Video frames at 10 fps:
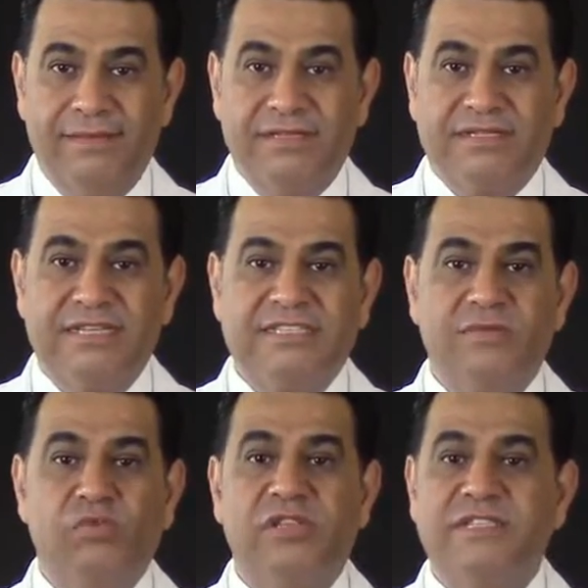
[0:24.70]
The
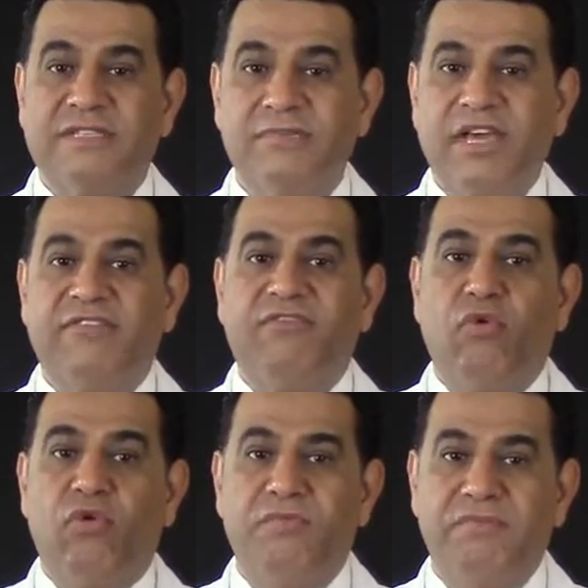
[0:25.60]
system will stimulate
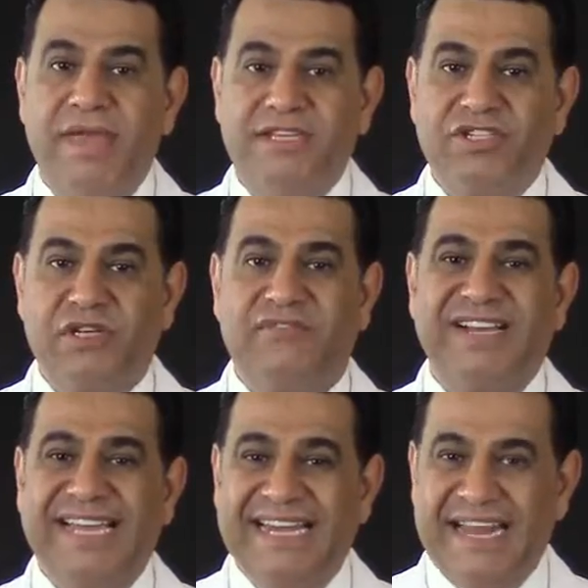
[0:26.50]
formation
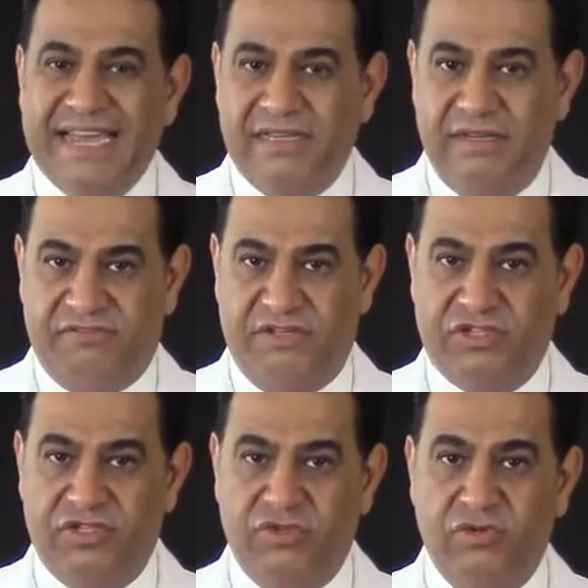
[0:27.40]
of connective
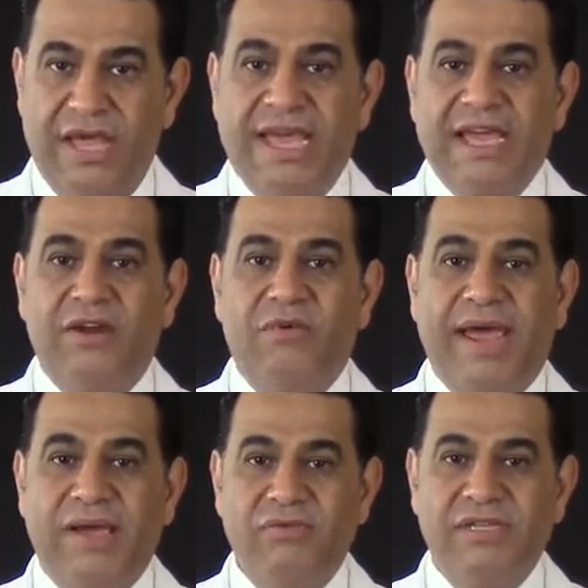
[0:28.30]
tissue
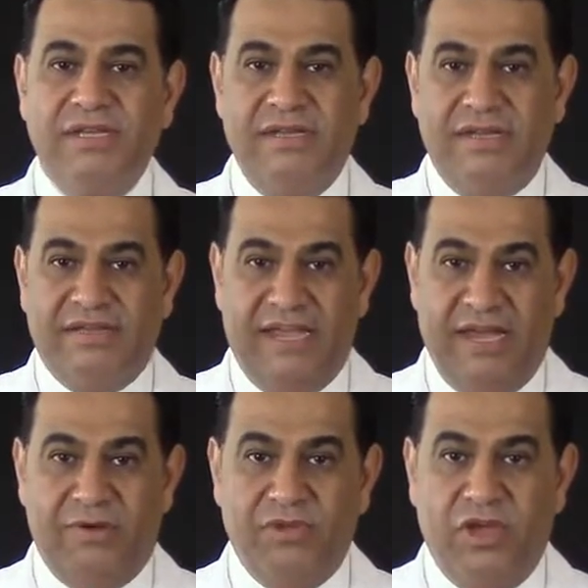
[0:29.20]
around the
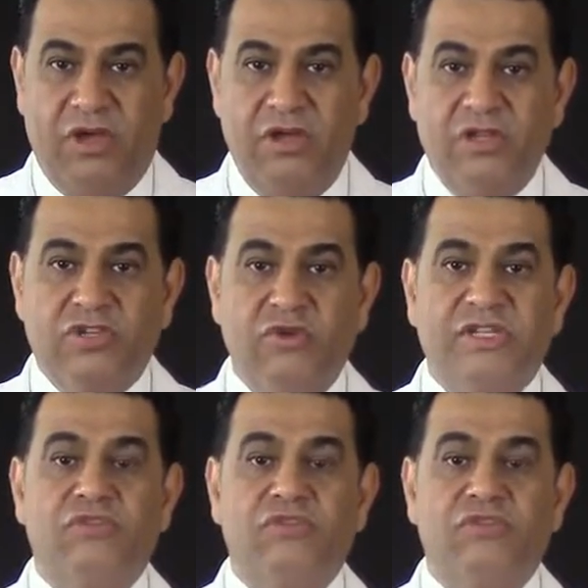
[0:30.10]
area so it